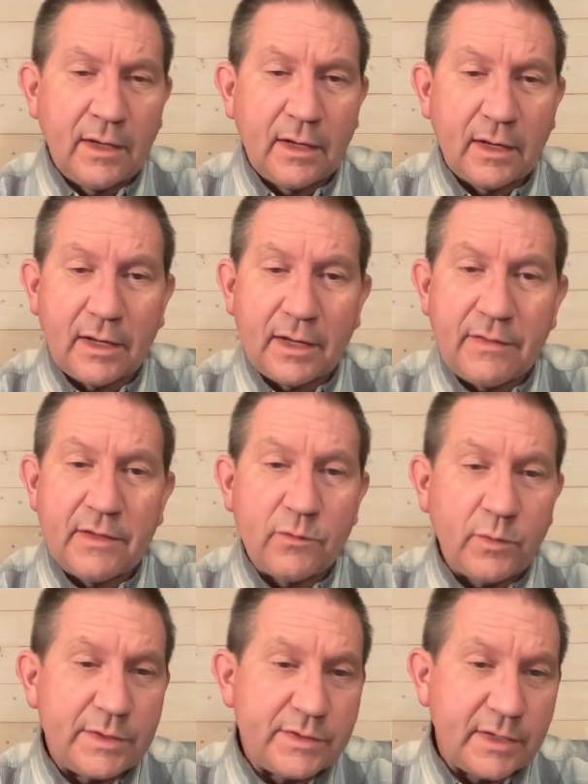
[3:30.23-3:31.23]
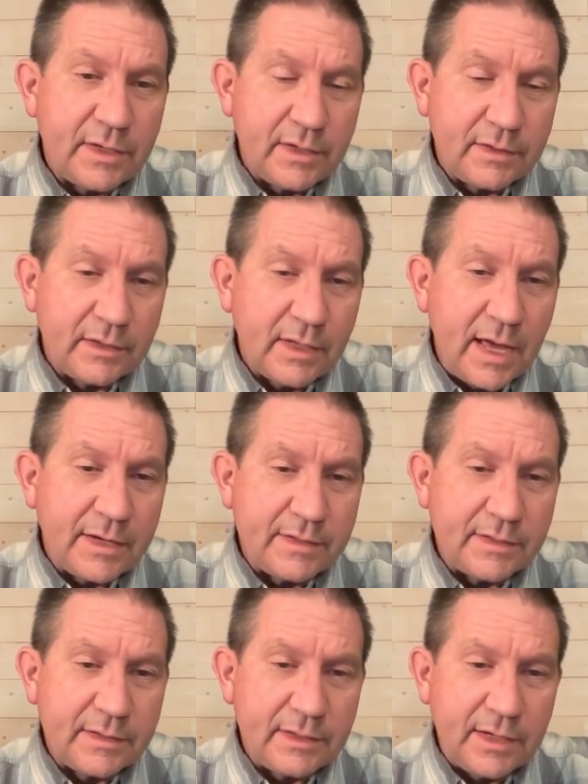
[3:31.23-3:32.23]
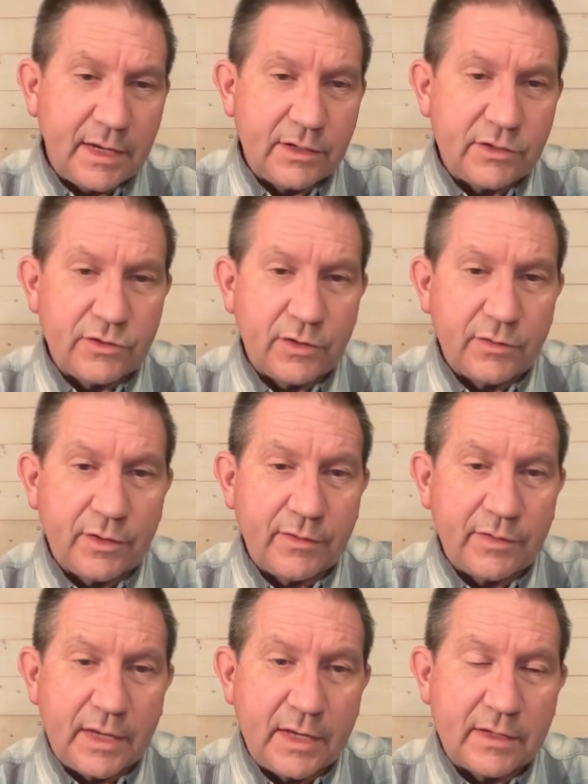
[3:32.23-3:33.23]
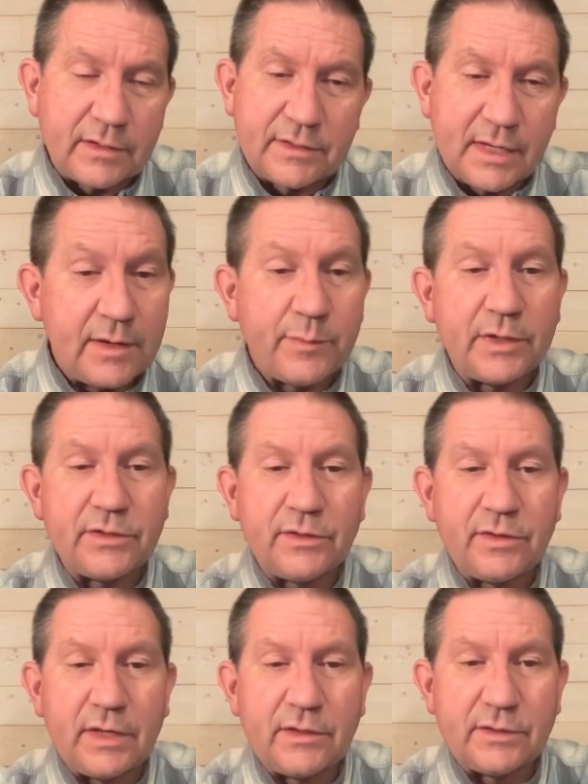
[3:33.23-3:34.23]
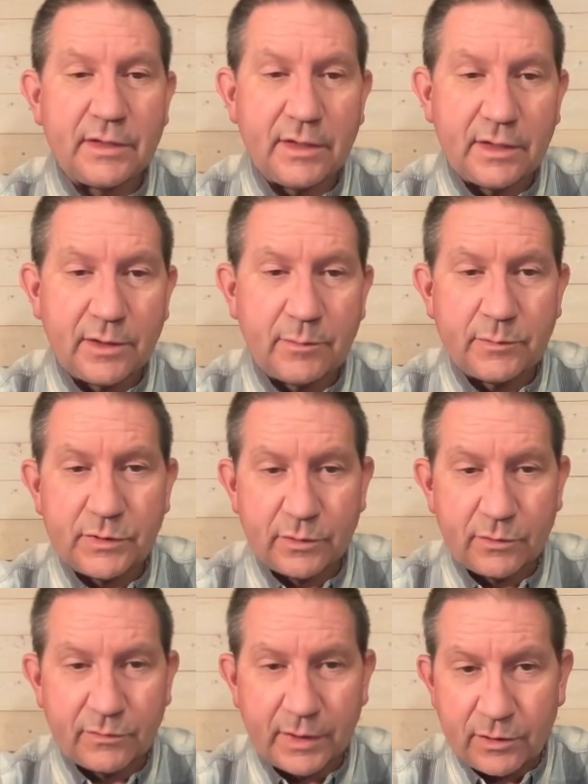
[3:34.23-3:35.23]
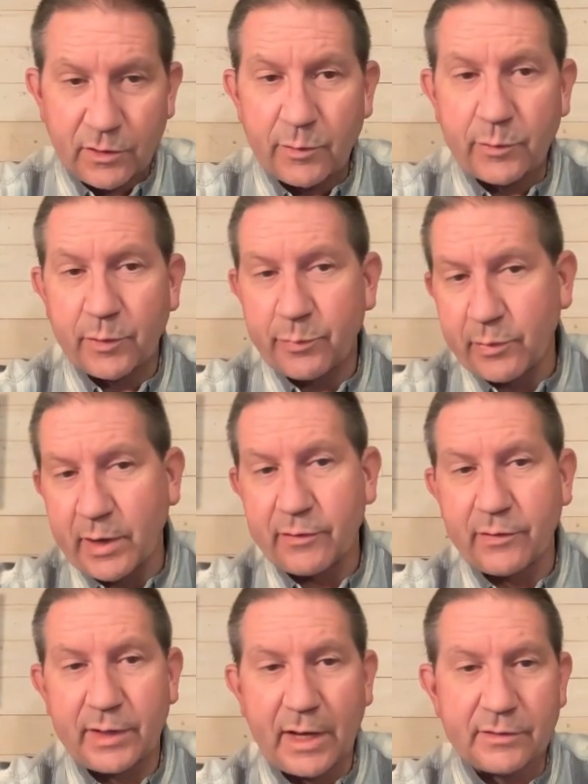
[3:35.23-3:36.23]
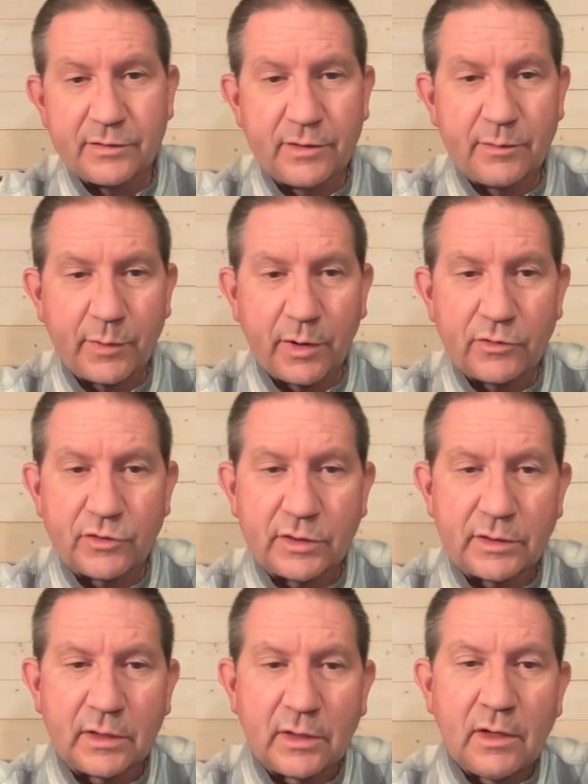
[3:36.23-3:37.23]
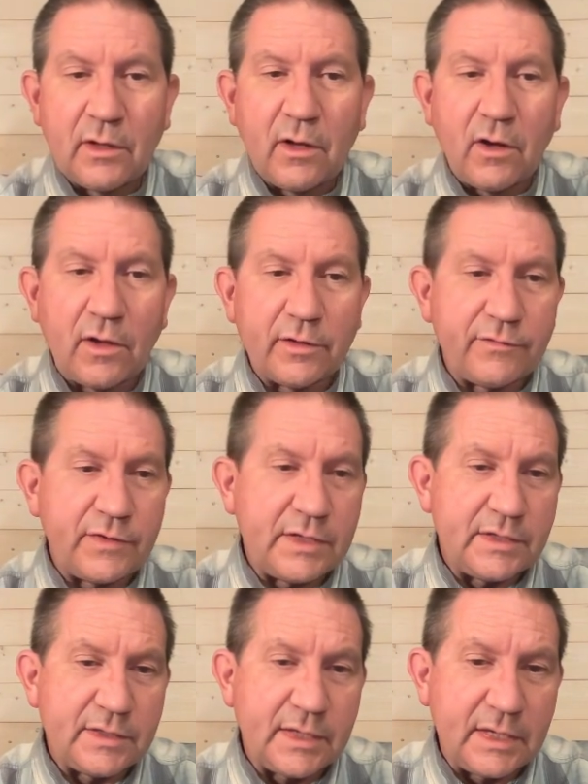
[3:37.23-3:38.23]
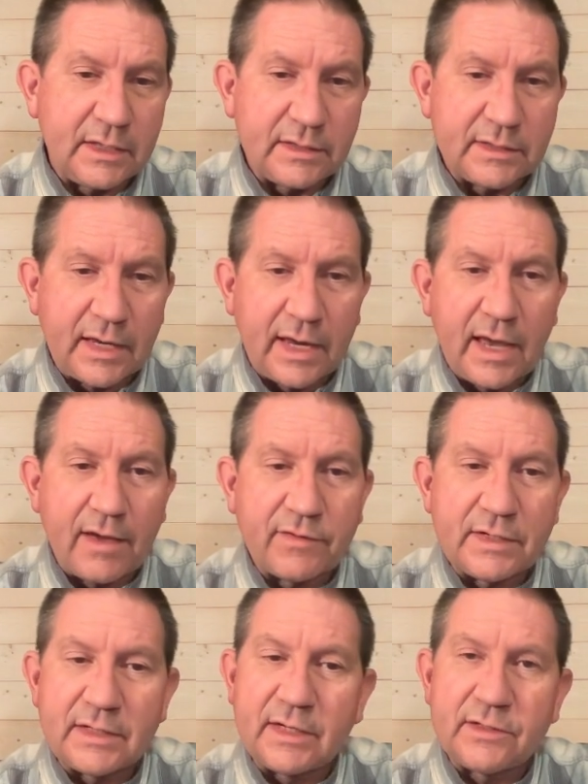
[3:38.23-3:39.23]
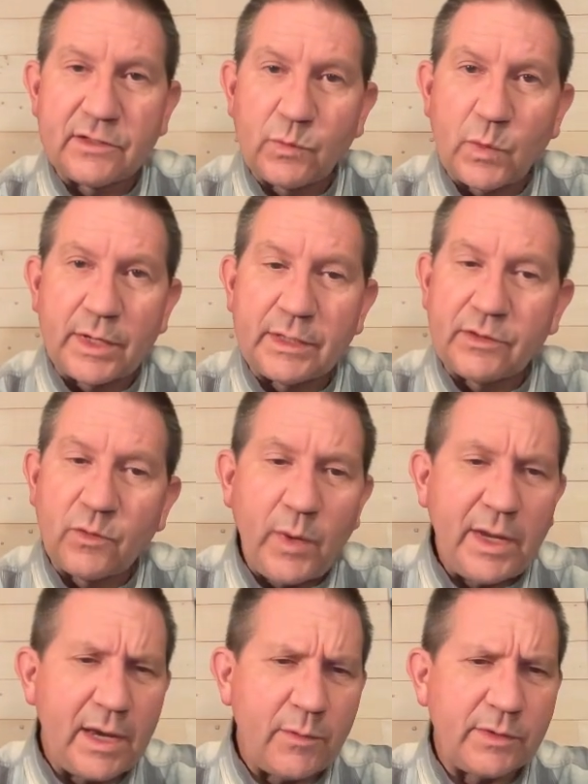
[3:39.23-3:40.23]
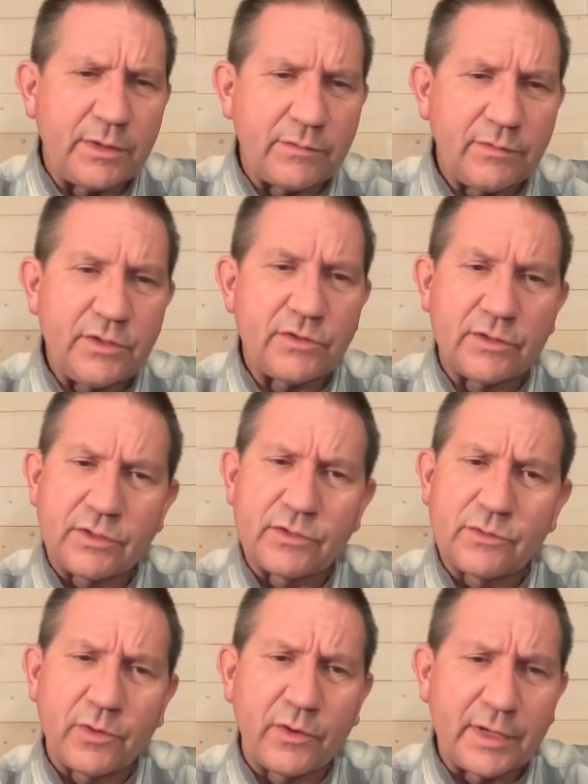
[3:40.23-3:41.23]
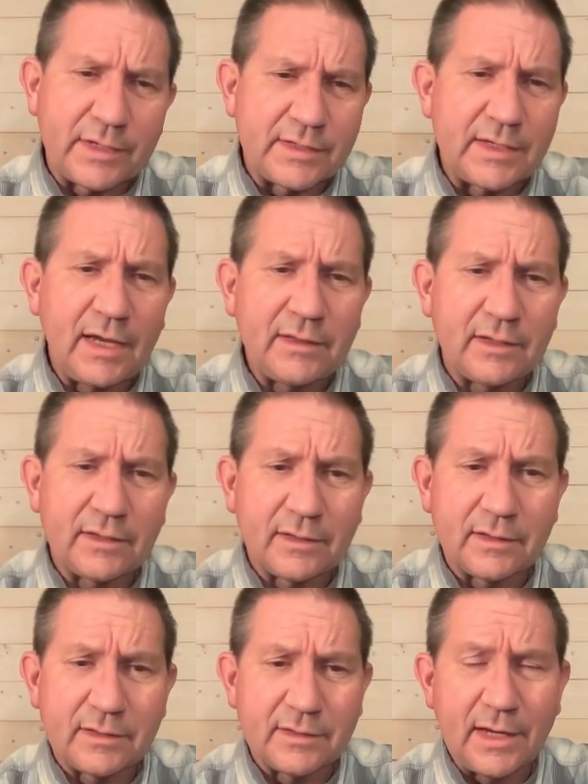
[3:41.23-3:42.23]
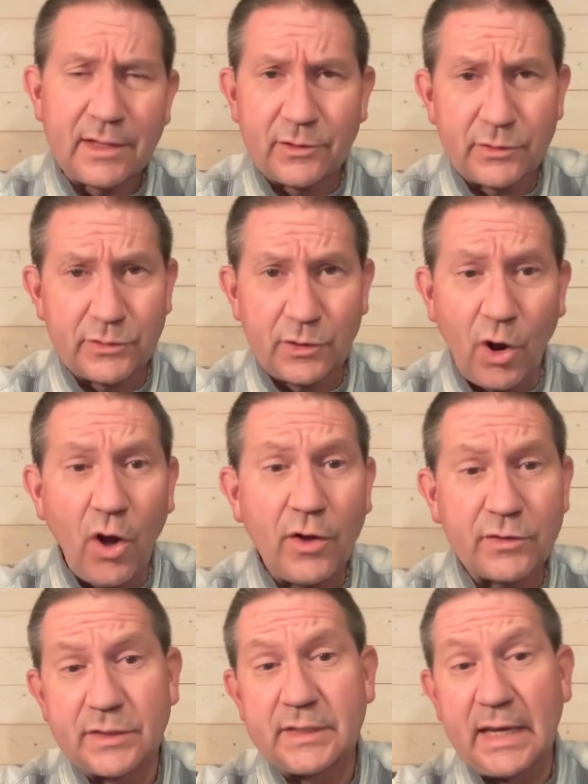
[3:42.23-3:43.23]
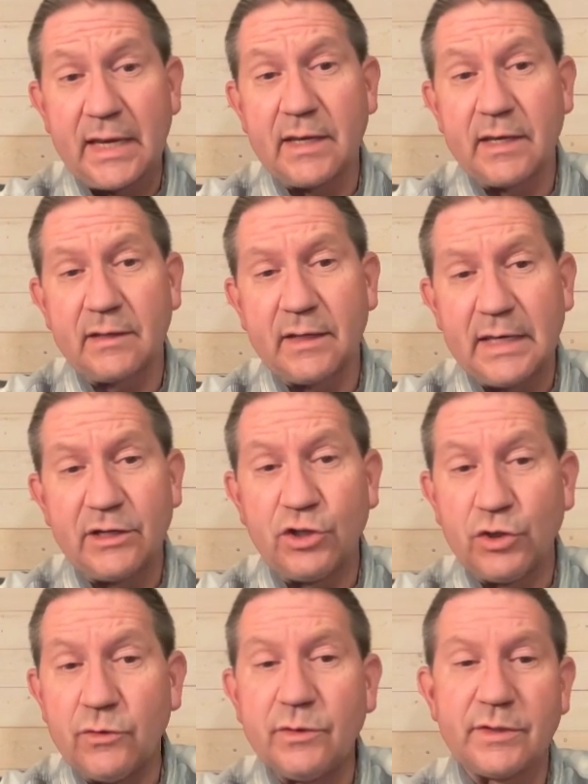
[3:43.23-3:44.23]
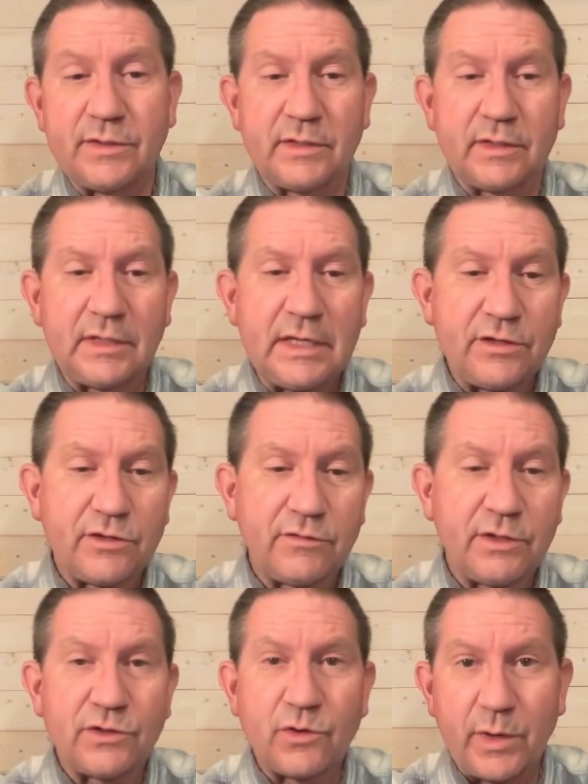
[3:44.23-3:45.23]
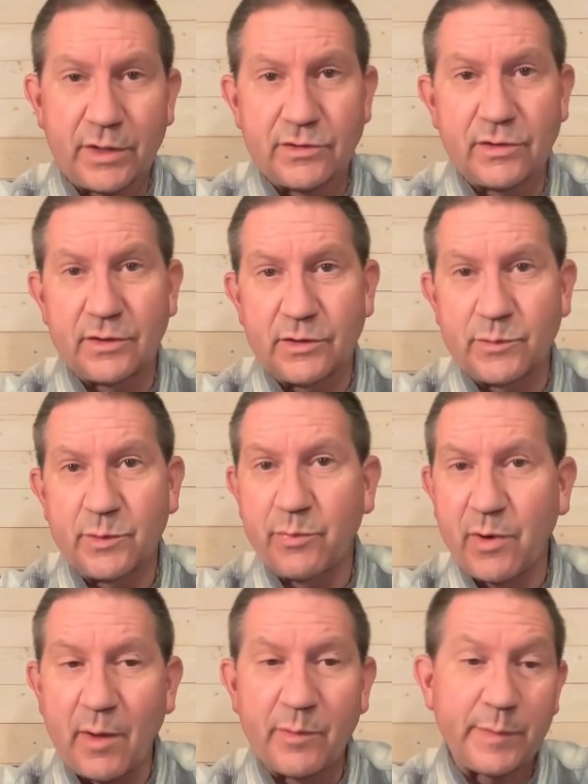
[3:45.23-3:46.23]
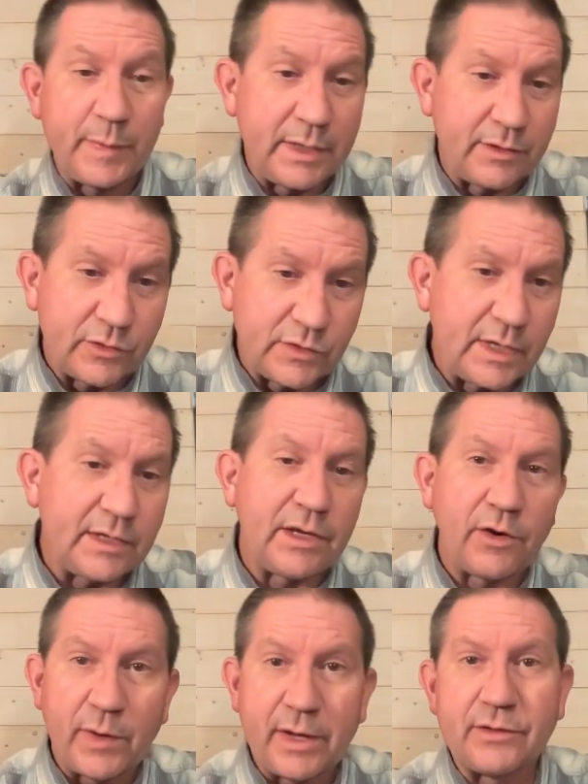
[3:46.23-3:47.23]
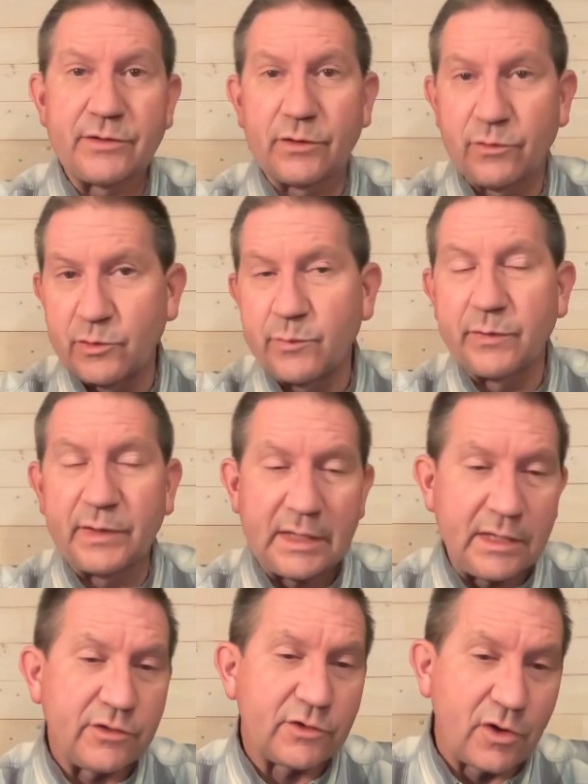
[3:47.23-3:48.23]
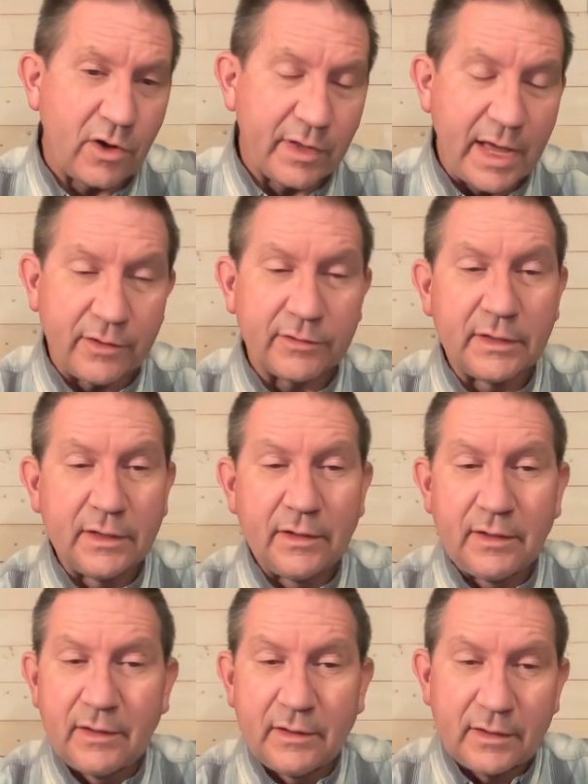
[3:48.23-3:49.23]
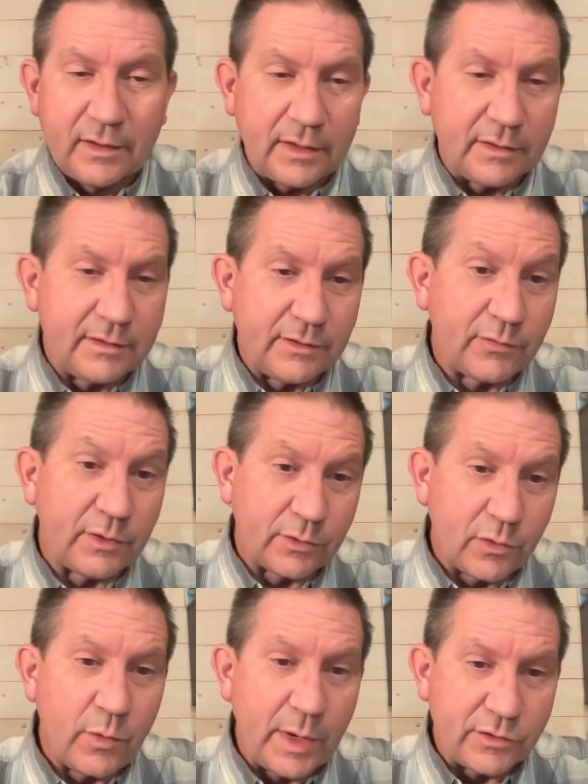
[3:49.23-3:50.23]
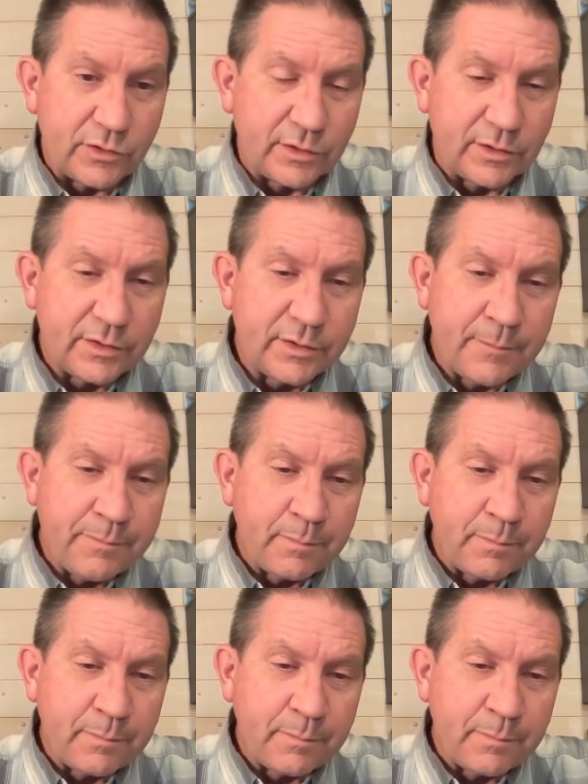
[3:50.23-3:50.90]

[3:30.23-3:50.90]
And then once the lot has indicated Jonah, they say a bunch of things to him. So Vayomer, preterite out to the margin. All of these things I have indented one. And the way I would envision the story is not that the sailors are all saying in unison each of these questions, but probably they're standing around as a group and they each call out different questions.